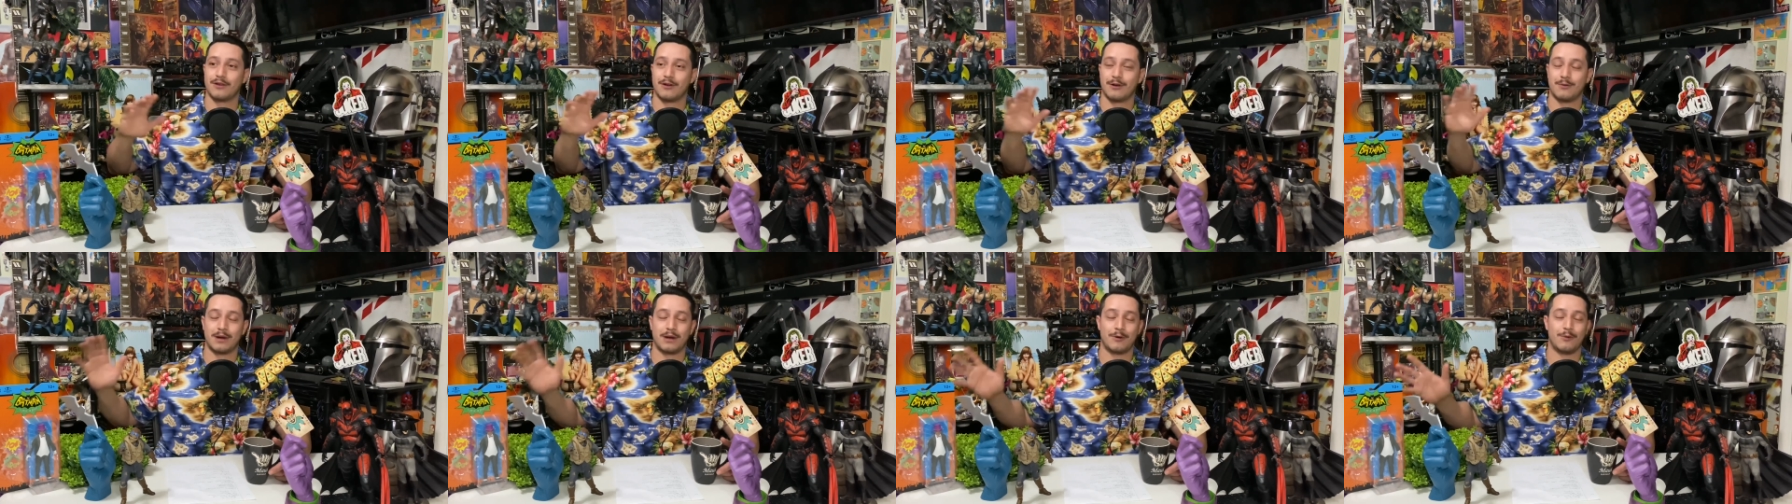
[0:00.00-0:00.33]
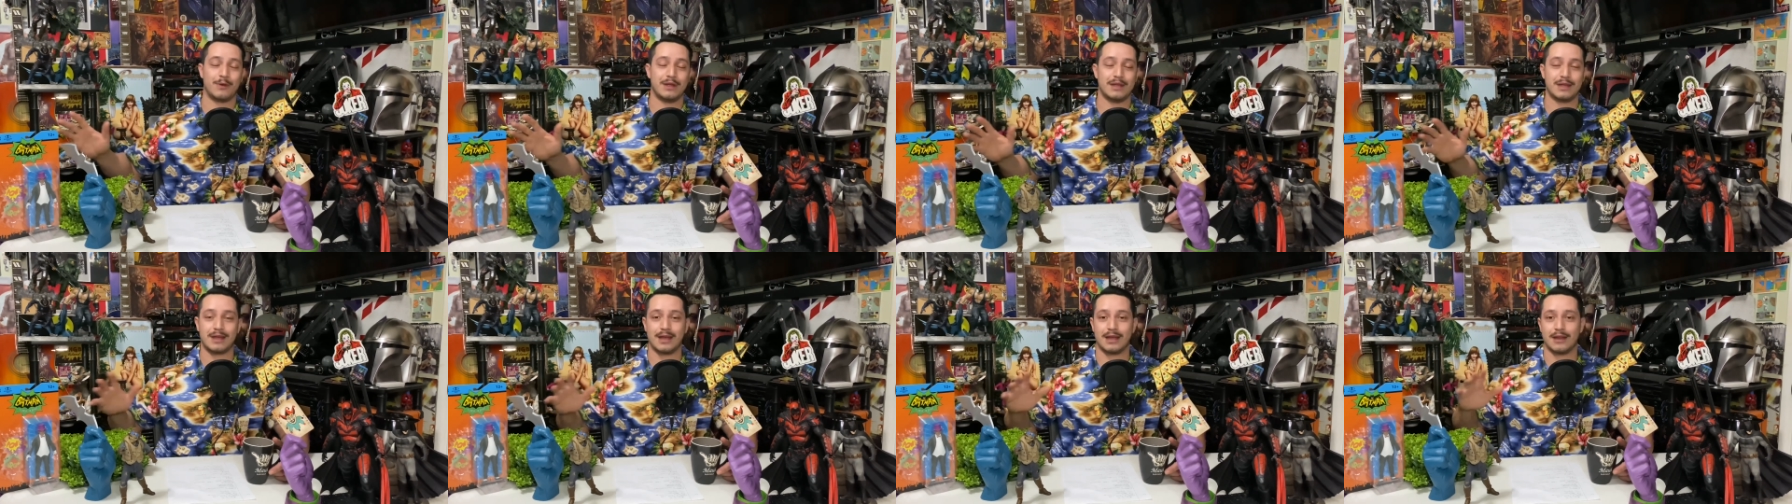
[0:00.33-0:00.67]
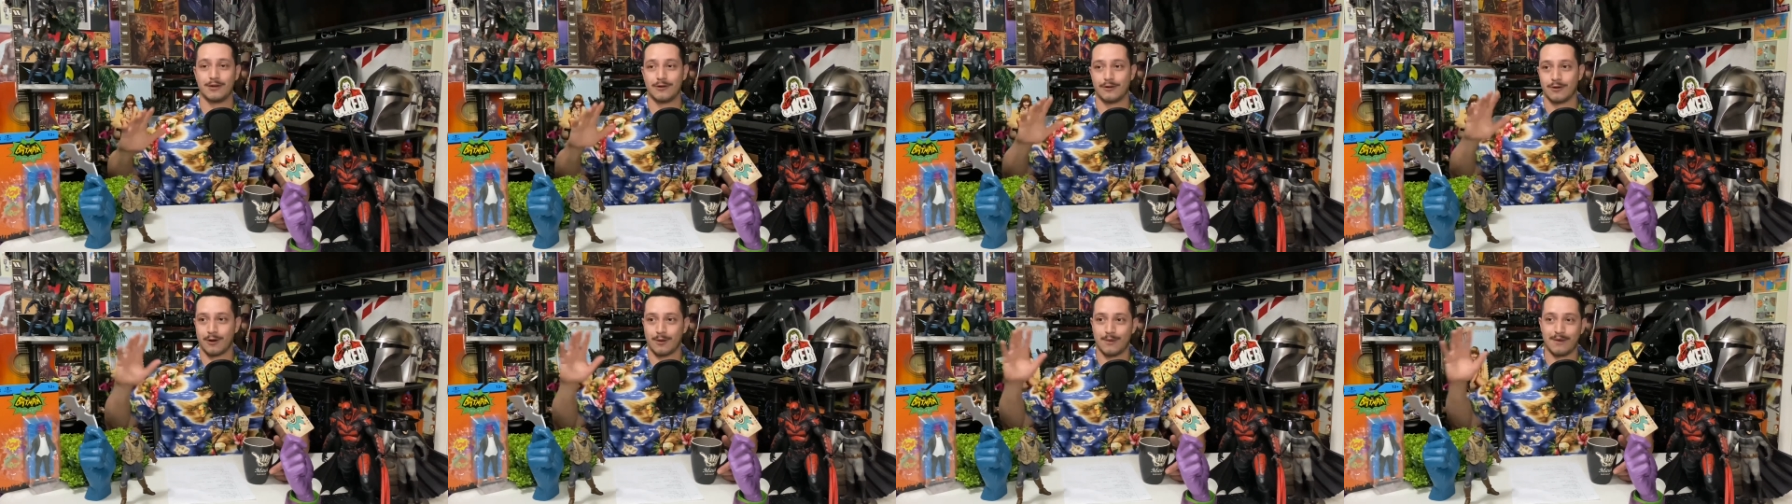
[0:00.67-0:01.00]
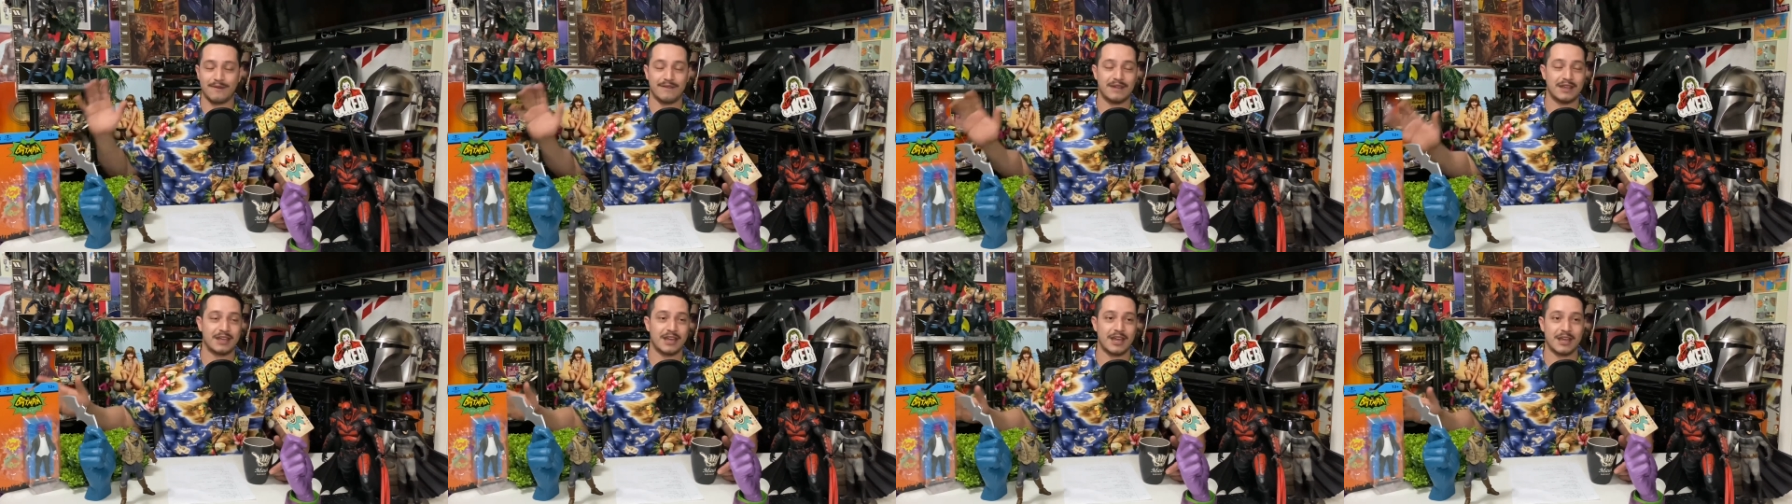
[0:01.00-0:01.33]
or on my weekend, or on my
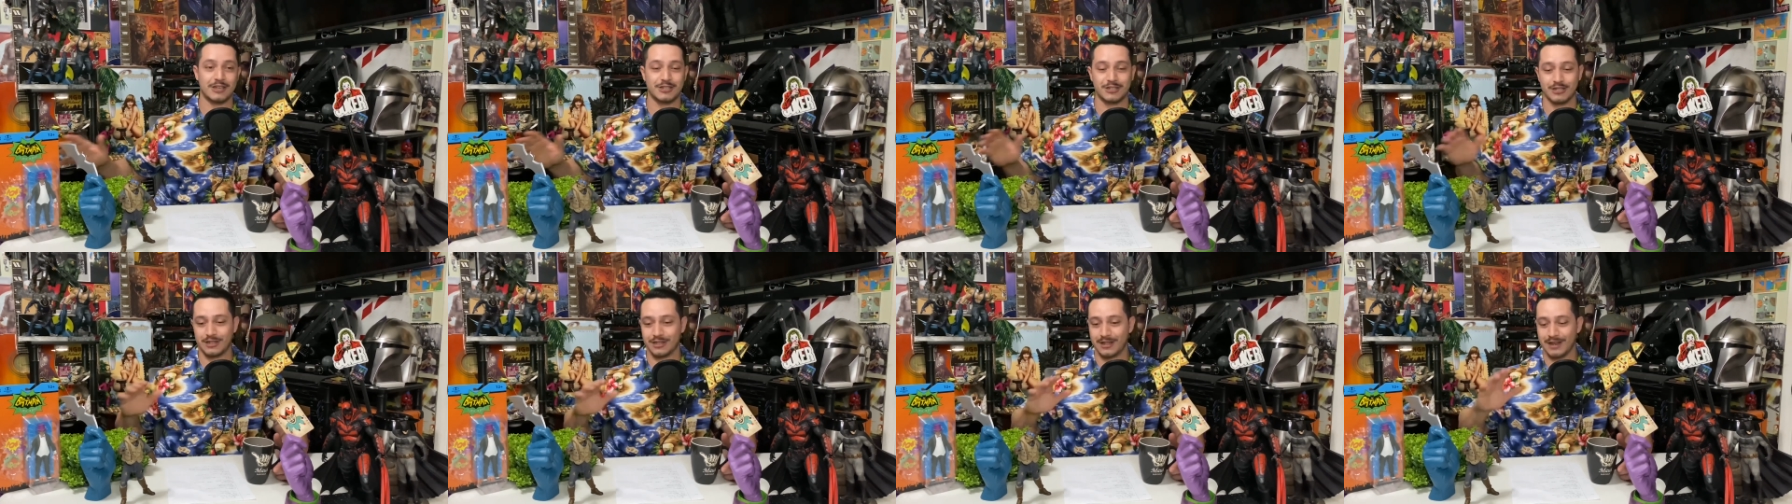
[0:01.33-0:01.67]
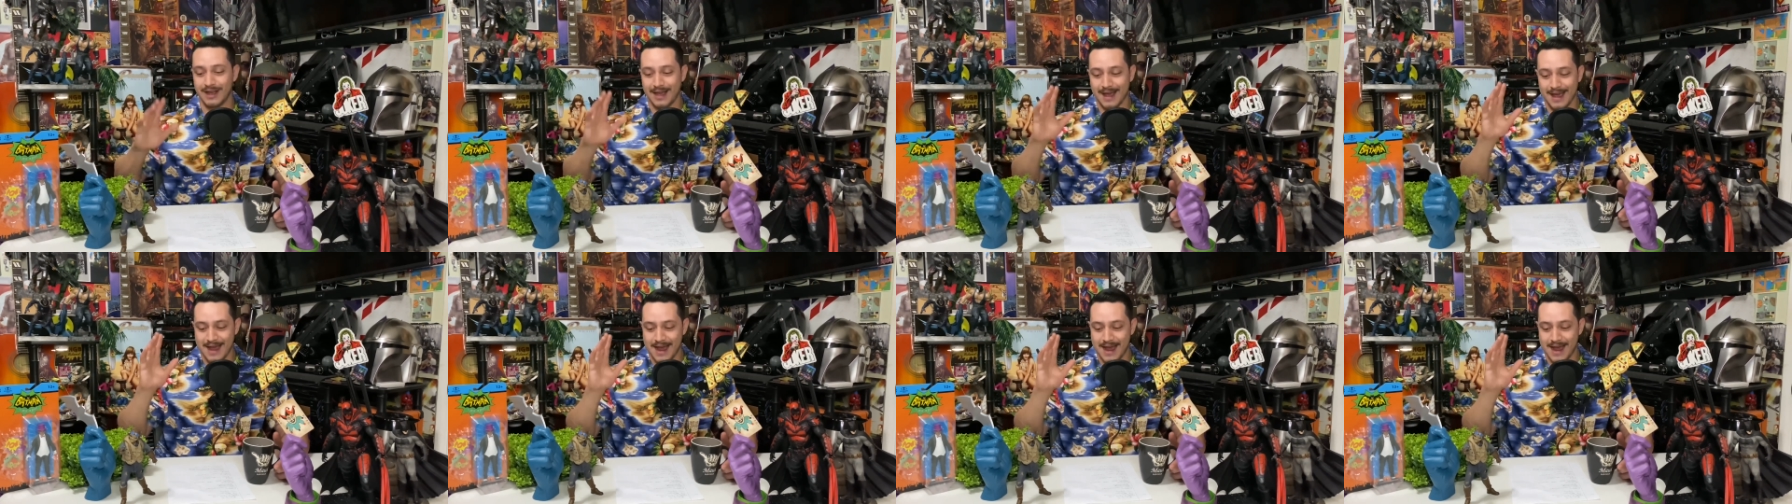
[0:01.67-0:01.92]
vacation,